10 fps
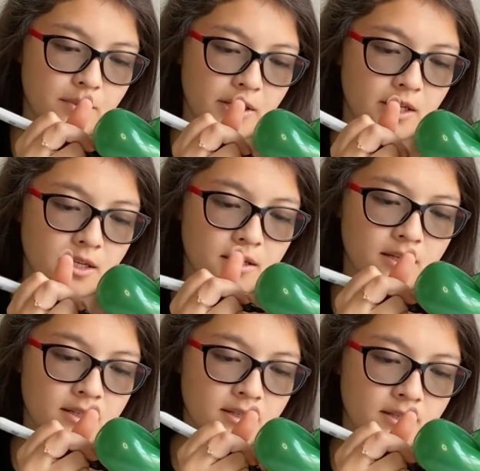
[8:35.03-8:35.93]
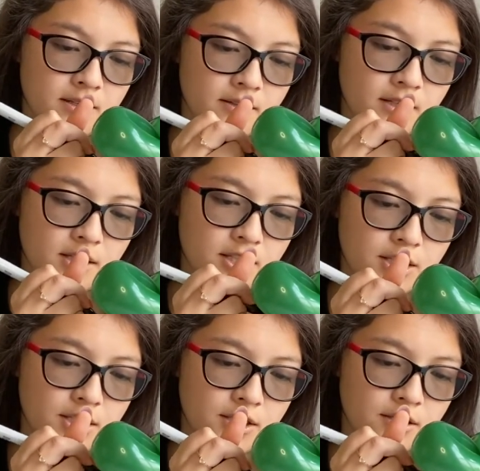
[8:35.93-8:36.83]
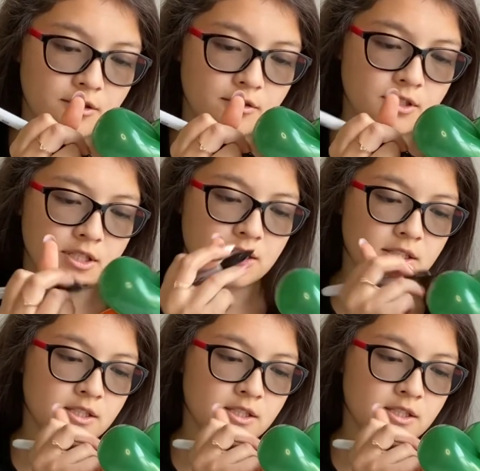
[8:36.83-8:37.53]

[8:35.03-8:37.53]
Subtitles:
be cute.